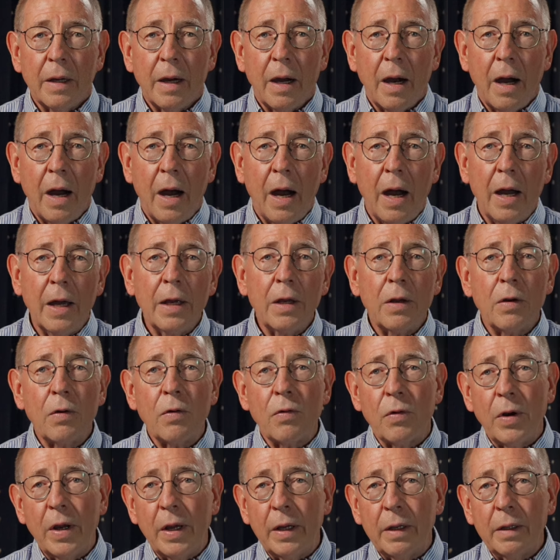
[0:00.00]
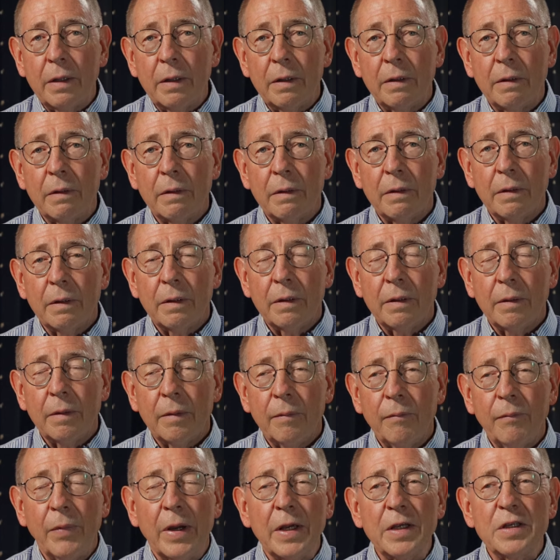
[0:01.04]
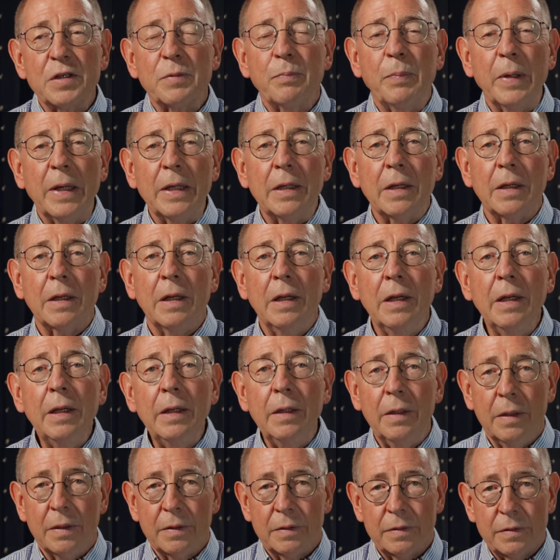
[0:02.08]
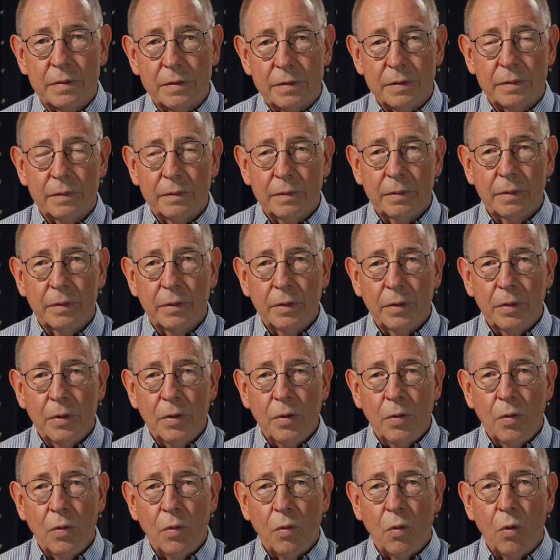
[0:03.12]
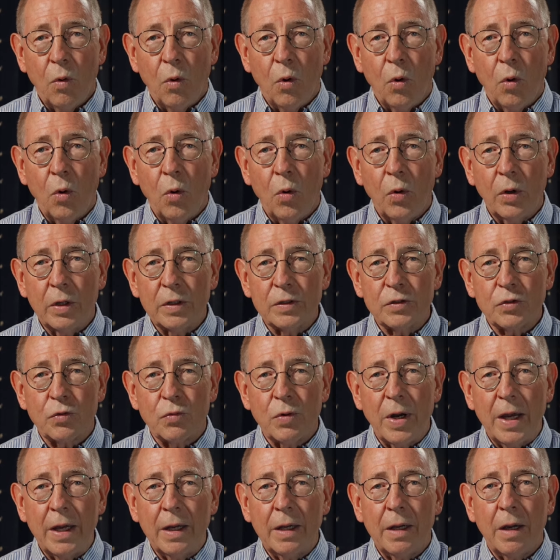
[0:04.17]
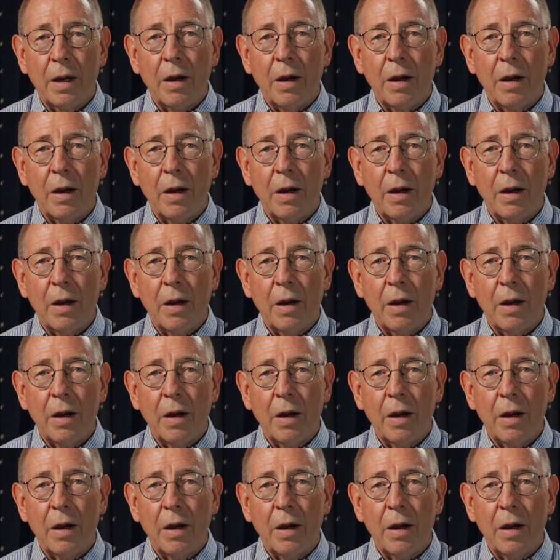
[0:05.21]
higher rank makes better leaders? Or is rank